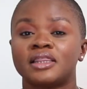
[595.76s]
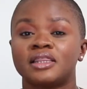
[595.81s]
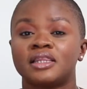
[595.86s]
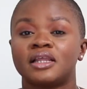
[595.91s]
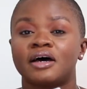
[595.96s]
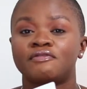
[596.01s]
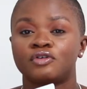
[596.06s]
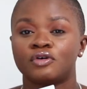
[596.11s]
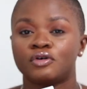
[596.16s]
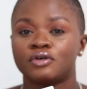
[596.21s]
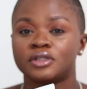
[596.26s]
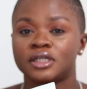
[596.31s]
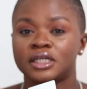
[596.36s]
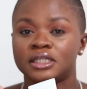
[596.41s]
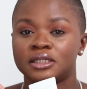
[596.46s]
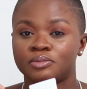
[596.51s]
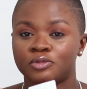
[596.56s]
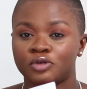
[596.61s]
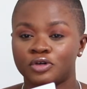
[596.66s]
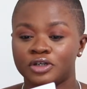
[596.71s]
thing I've done in
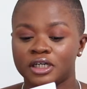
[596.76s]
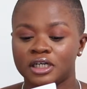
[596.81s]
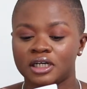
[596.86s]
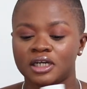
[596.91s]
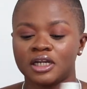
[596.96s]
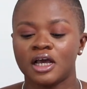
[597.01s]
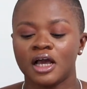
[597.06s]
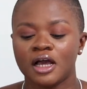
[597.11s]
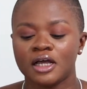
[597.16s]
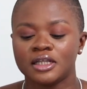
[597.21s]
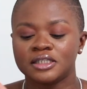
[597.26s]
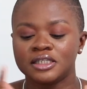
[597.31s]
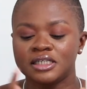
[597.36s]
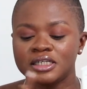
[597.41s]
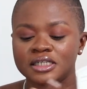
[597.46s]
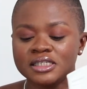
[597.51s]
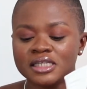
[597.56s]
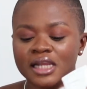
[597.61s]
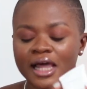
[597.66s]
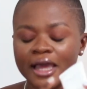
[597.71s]
the morning.
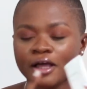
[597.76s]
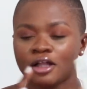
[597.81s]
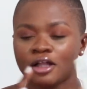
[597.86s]
This like